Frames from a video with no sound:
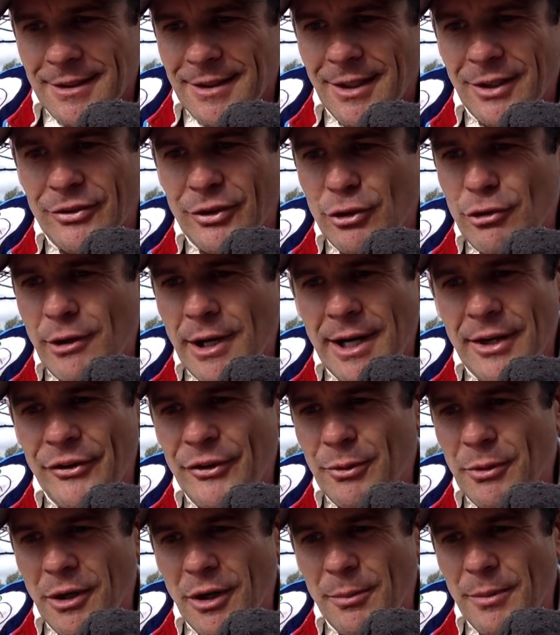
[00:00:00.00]
is a
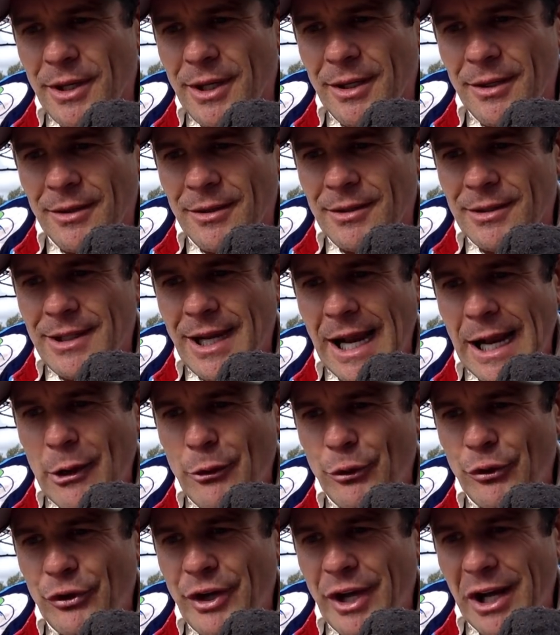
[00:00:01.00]
crazy world, man.
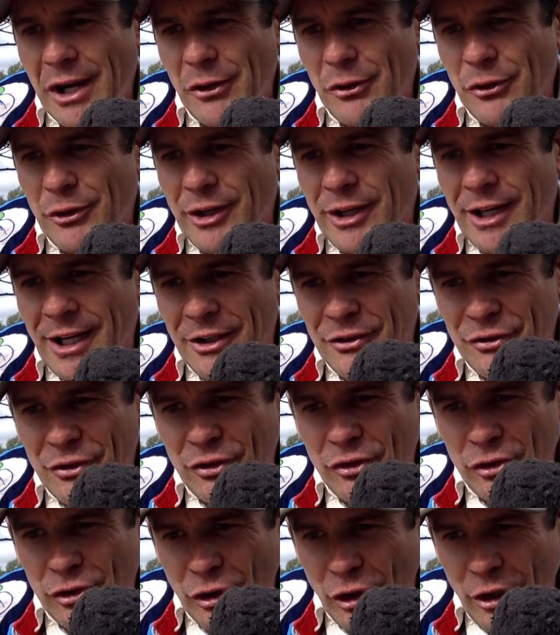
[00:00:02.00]
Calories in, calories out has to
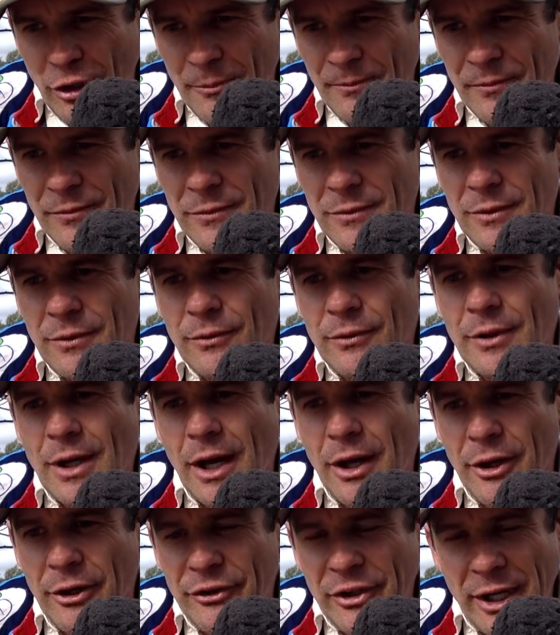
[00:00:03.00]
stop.
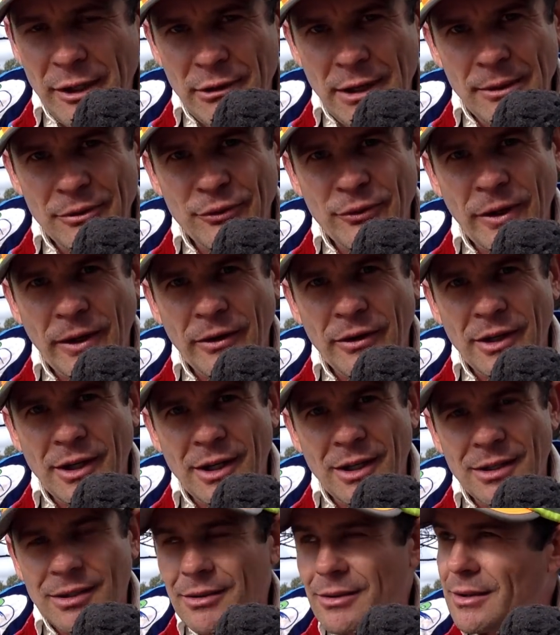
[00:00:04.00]
Under 10 grams of fat a
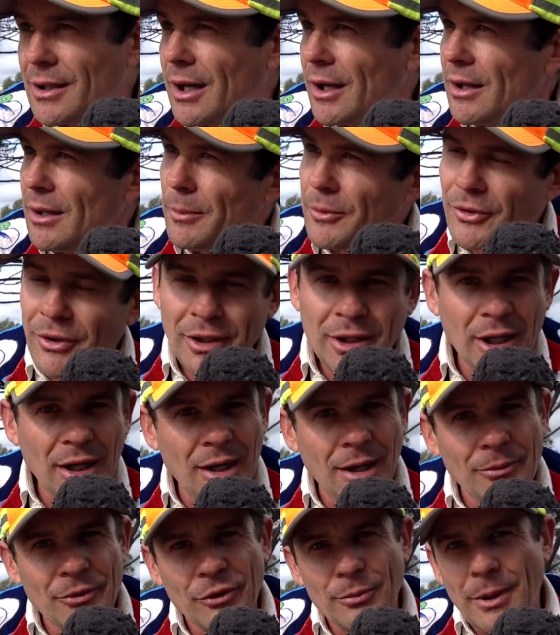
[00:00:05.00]
day. Unlimited
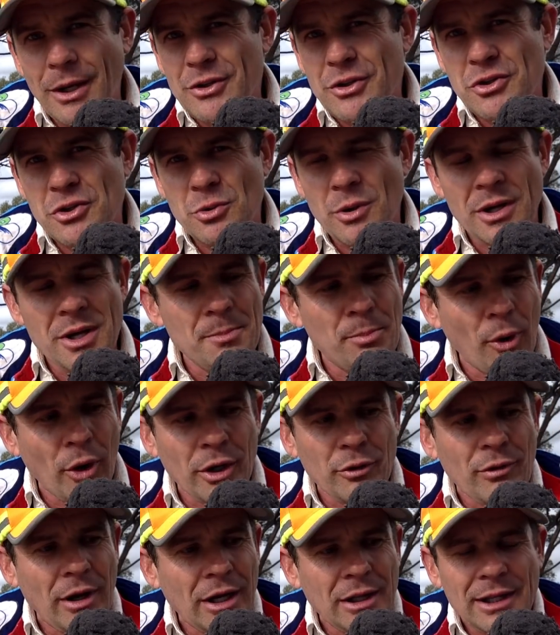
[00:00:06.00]
carbs, as much as you want. Your
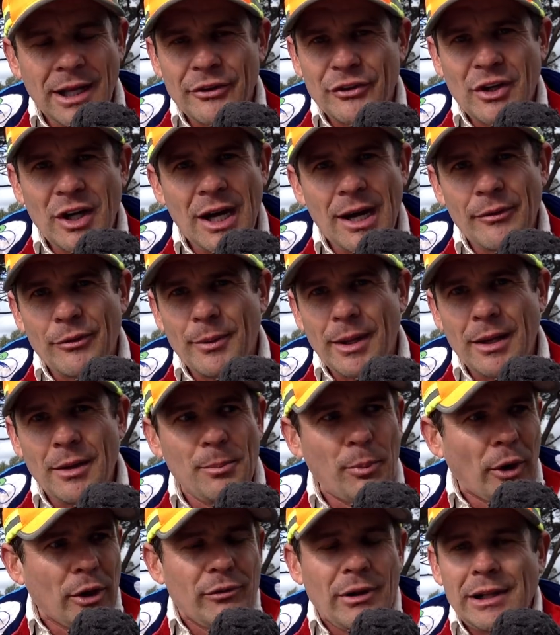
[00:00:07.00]
body regulates carbs, man.
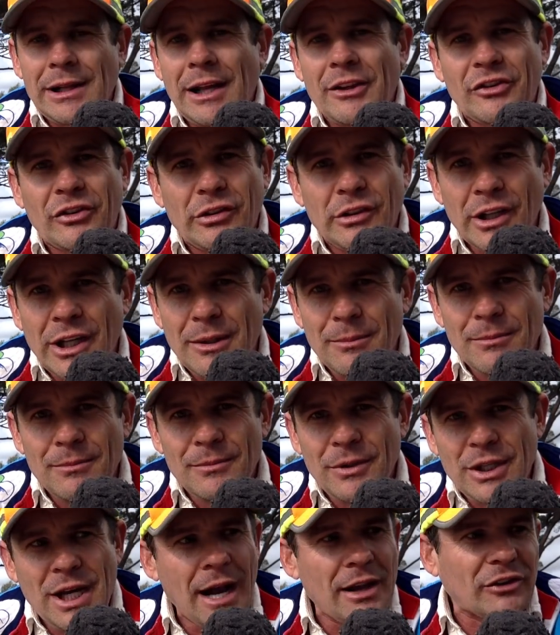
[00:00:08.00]
Your body regulates sleep.
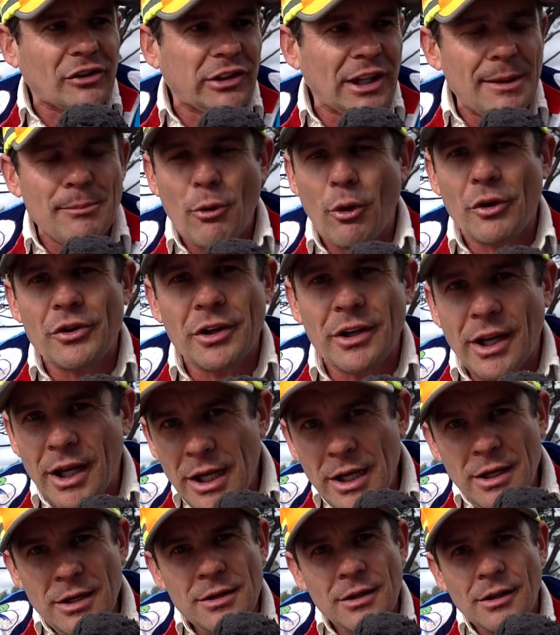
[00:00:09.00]
You can't sleep more than you
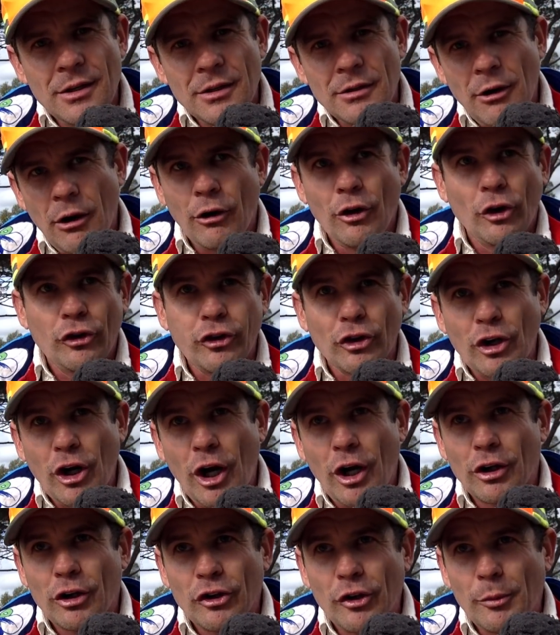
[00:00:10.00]
need. Oh, yes, I
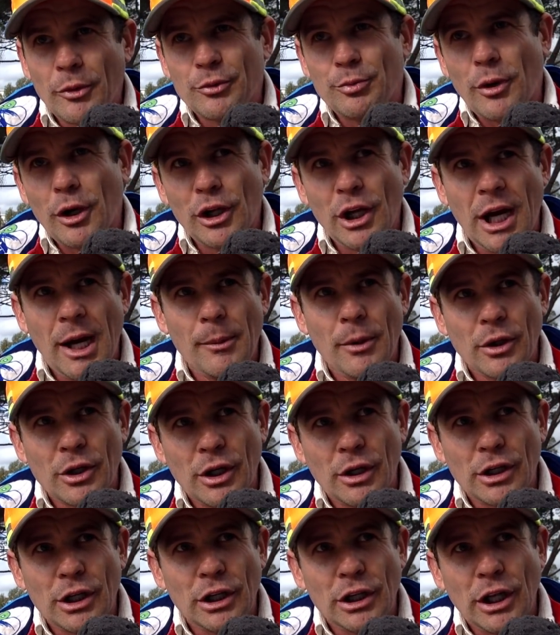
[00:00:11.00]
can because I miss my alarm and
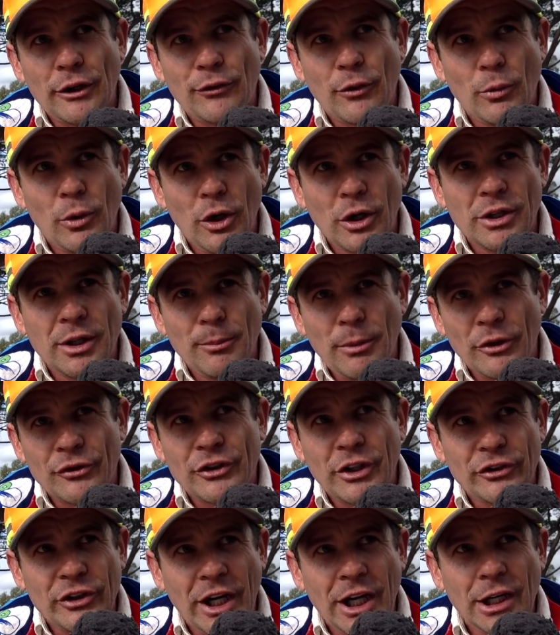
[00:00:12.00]
I get late for work and the boss
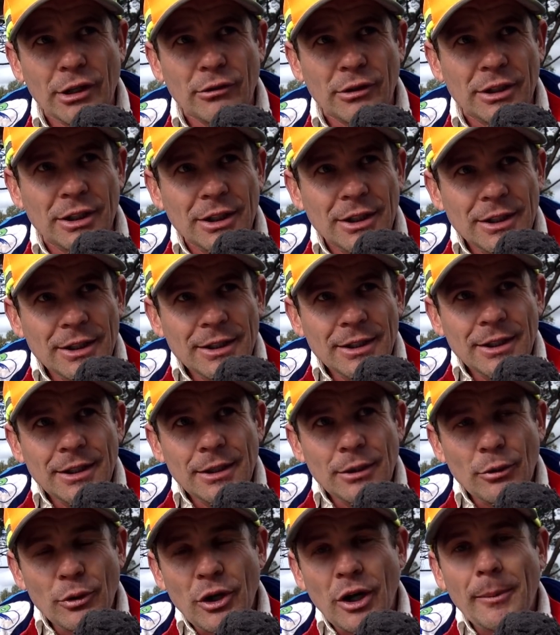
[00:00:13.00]
gets angry.
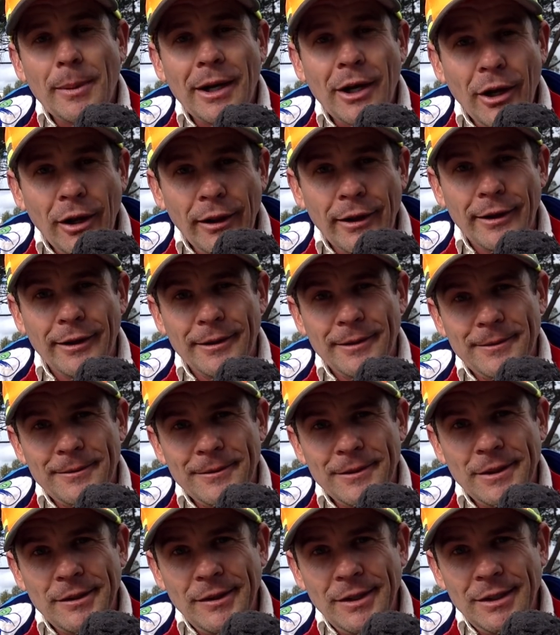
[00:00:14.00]
Well, go to bed earlier,
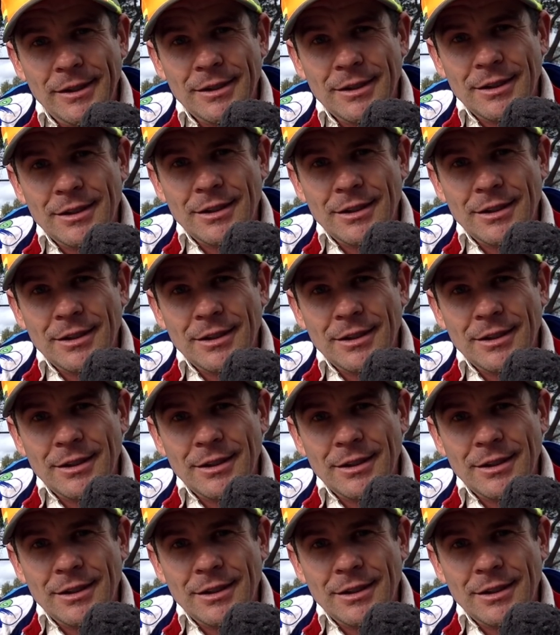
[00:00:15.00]
you know what I mean?